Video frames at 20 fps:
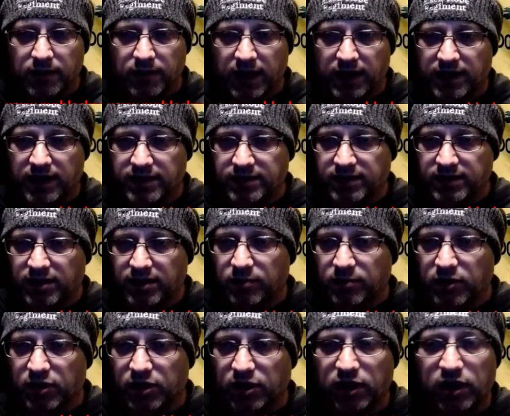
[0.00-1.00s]
that doesn't
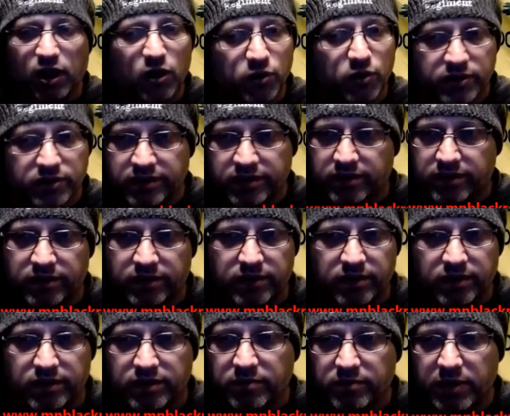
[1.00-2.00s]
come close
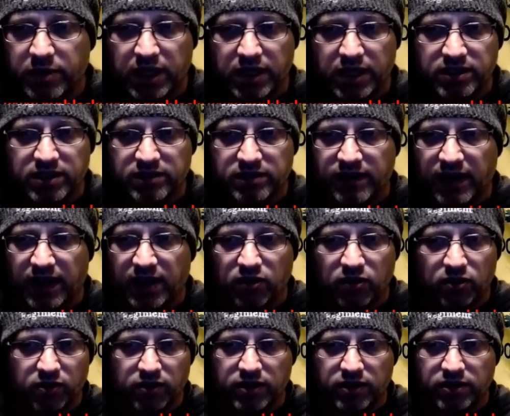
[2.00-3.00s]
to being as
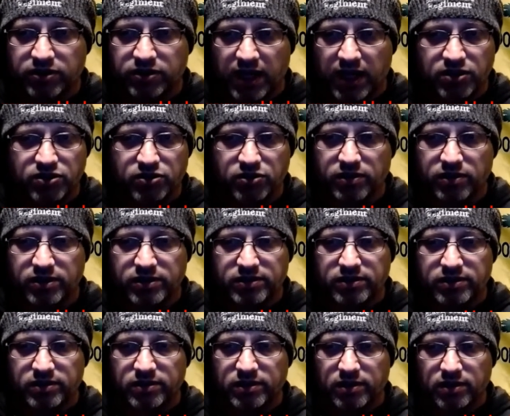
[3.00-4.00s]
fatal or as
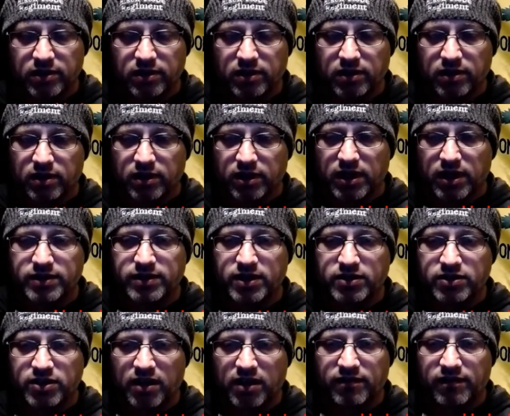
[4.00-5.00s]
dangerous as
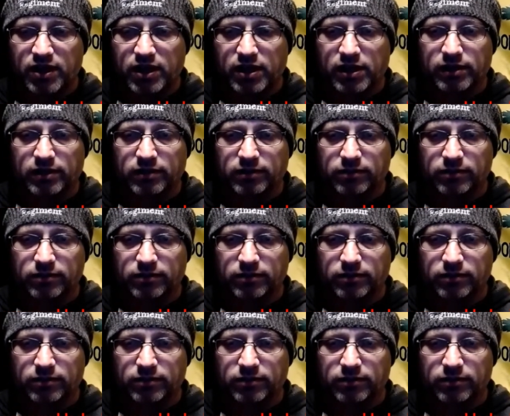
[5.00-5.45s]
HIV.